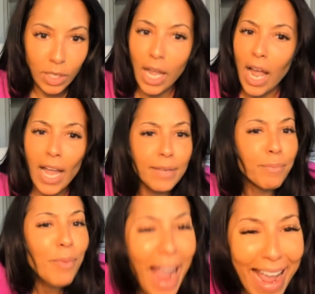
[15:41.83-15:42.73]

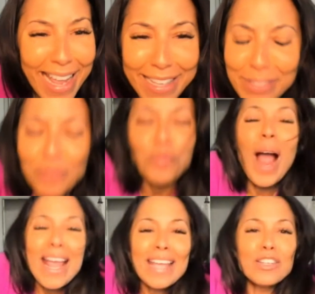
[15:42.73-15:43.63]
Right. You
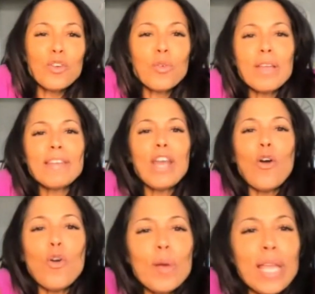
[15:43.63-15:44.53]
don't even know
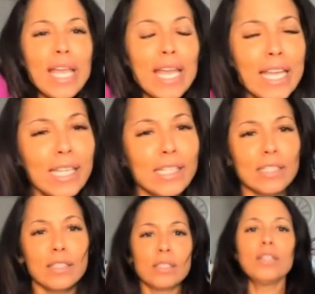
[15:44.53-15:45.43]
who he
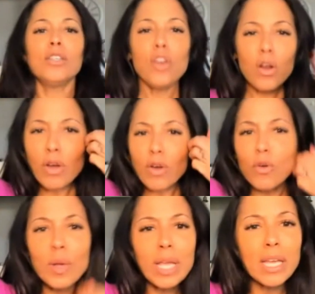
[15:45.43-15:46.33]
is. You don't know who
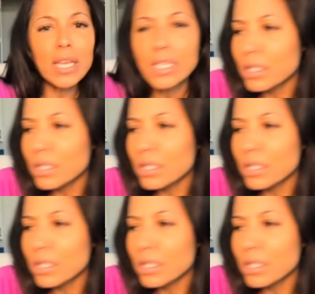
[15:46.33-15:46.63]
he is.